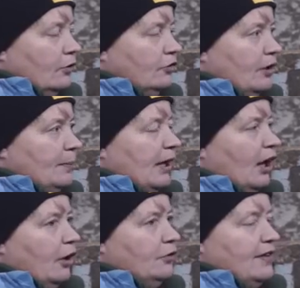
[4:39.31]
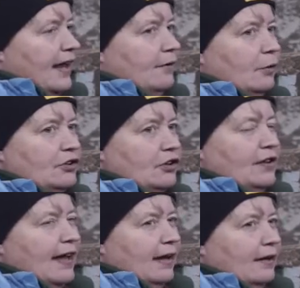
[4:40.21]
Should it be closed in? What do you
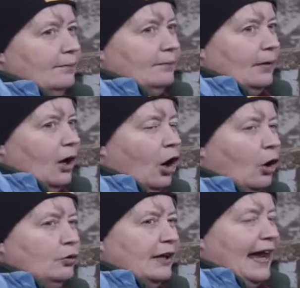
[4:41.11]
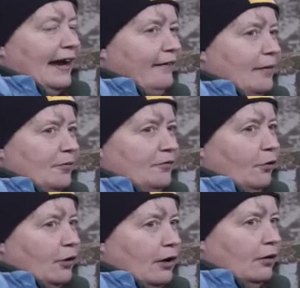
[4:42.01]
think? A holding area
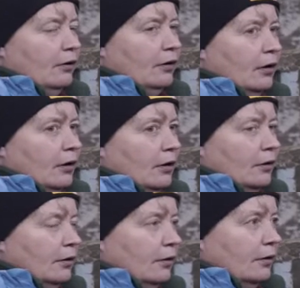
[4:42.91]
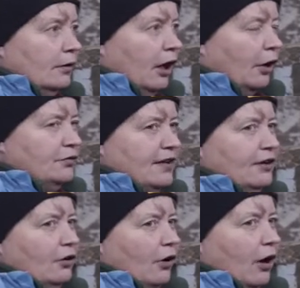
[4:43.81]
before you're closed
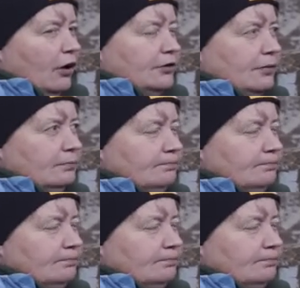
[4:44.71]
in or not?